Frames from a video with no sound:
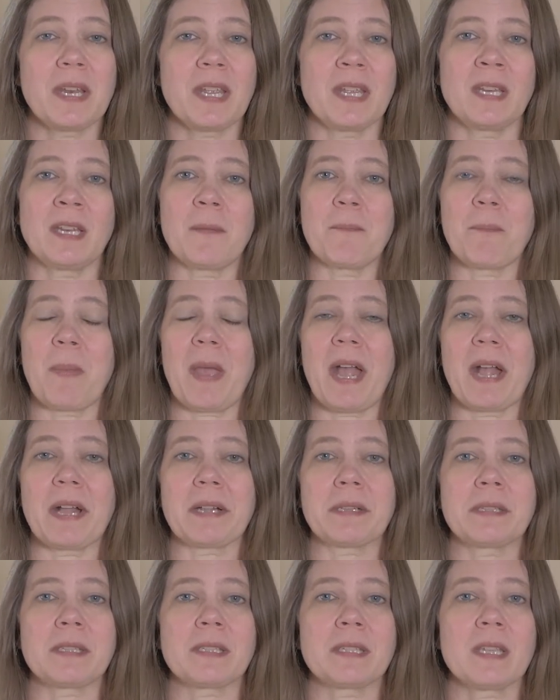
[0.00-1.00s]
It
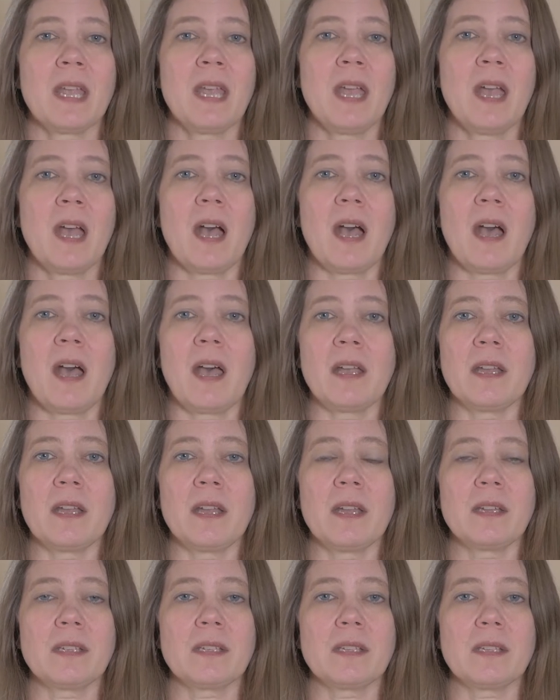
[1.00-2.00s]
impacts
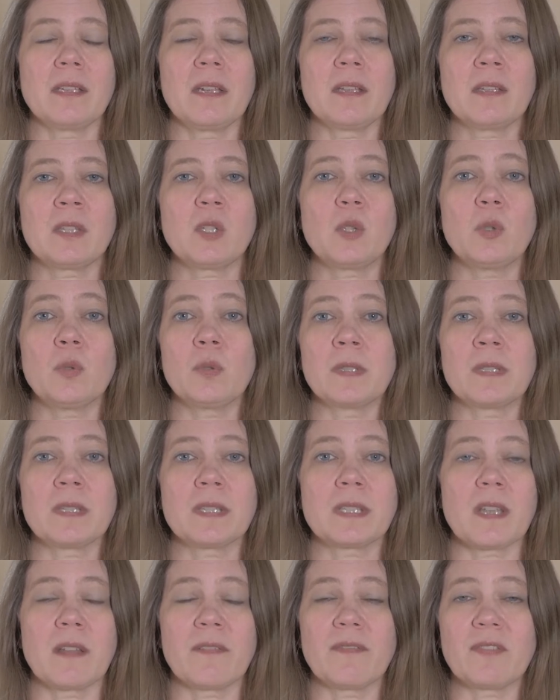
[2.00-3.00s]
student
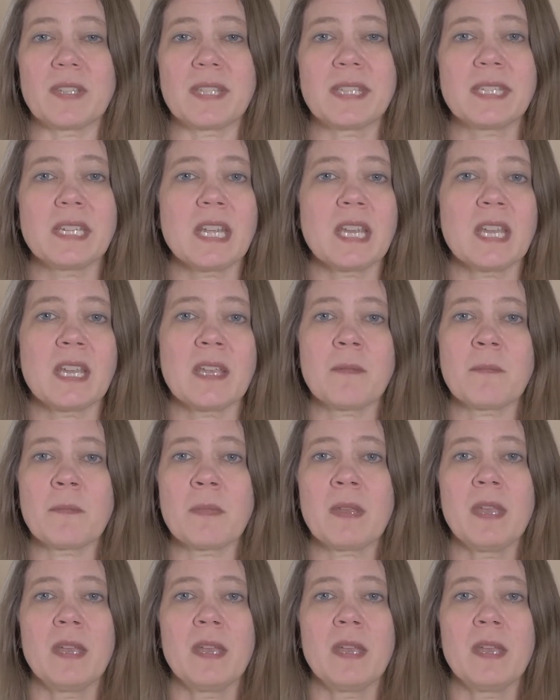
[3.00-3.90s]
self-esteem.